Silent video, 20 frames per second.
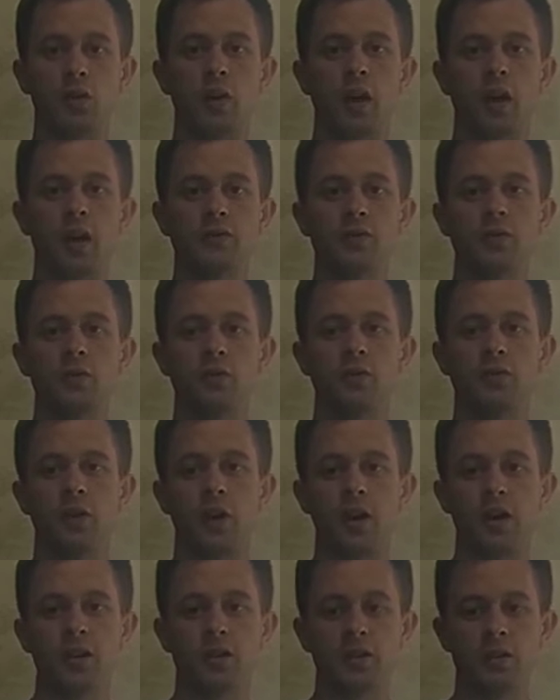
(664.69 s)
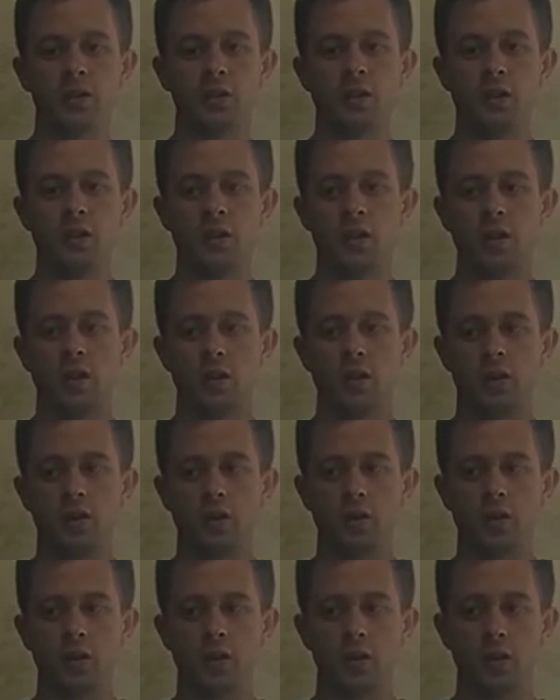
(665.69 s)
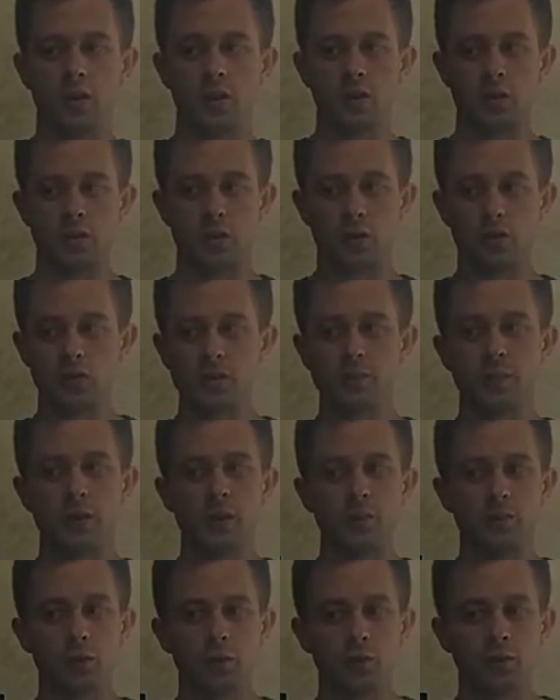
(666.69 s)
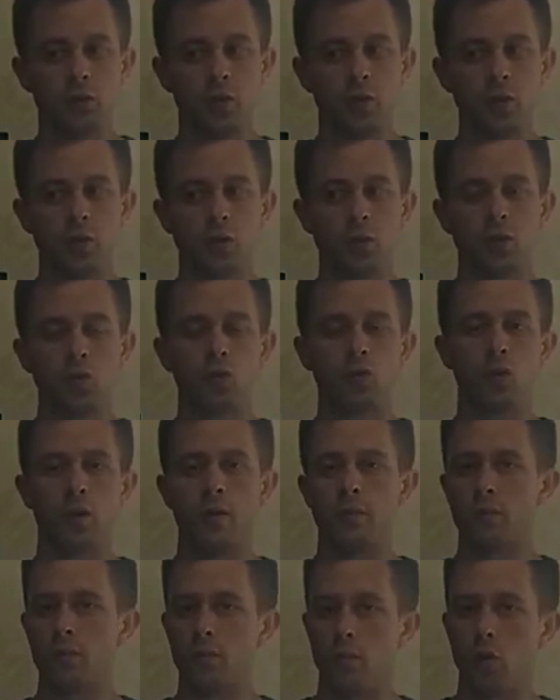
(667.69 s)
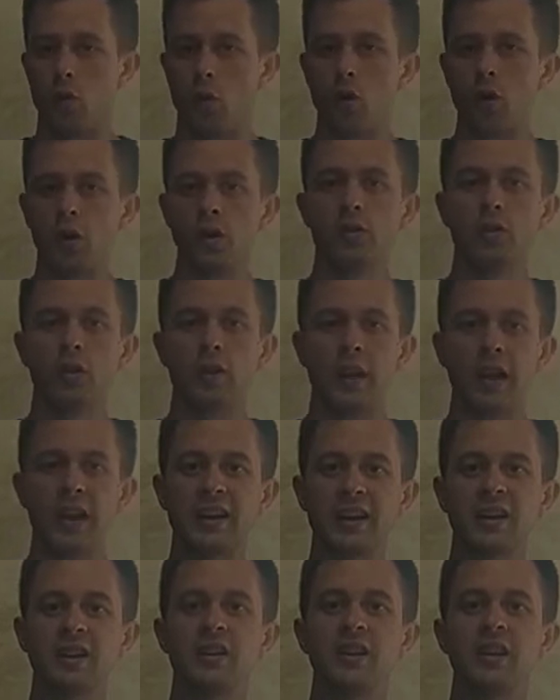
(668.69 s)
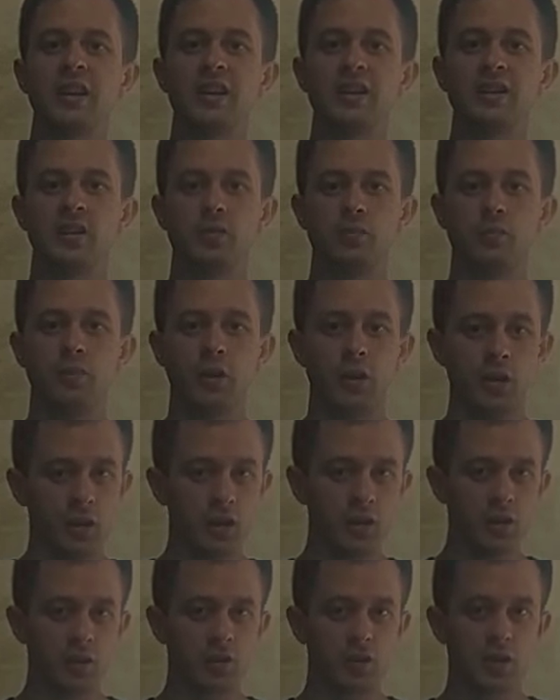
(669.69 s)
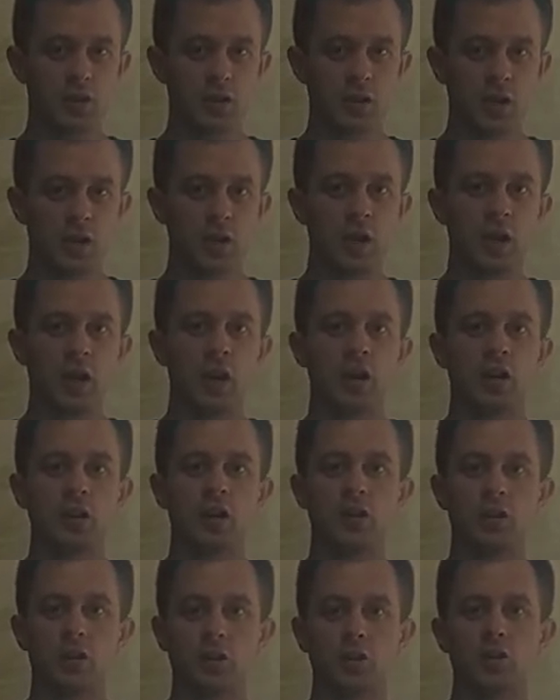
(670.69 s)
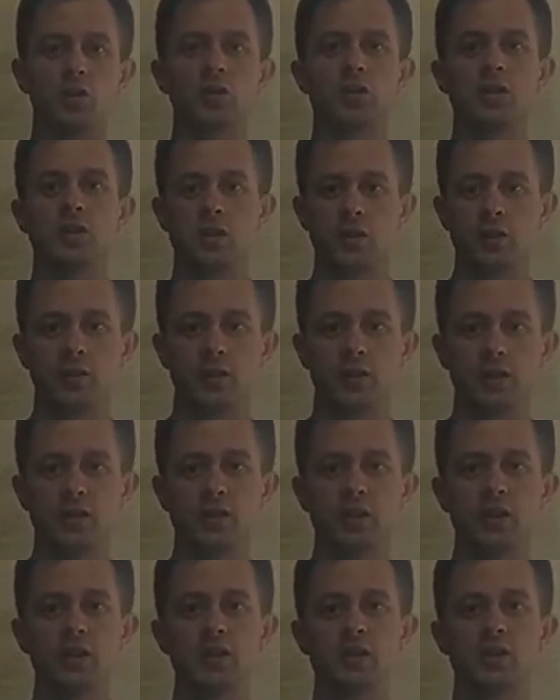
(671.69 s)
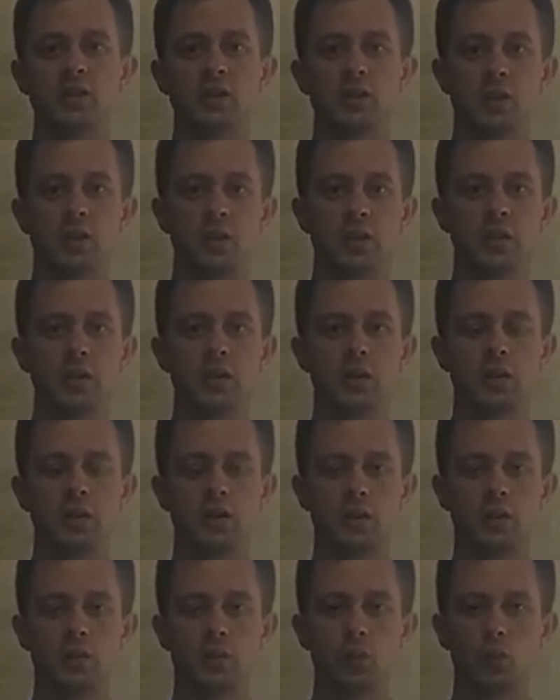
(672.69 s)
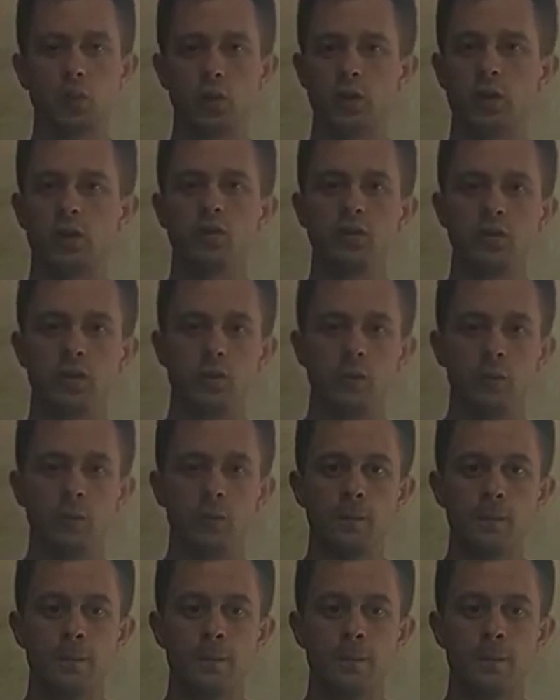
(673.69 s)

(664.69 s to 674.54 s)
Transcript: have to find those people who are more likely to be interested in your services, in what you do,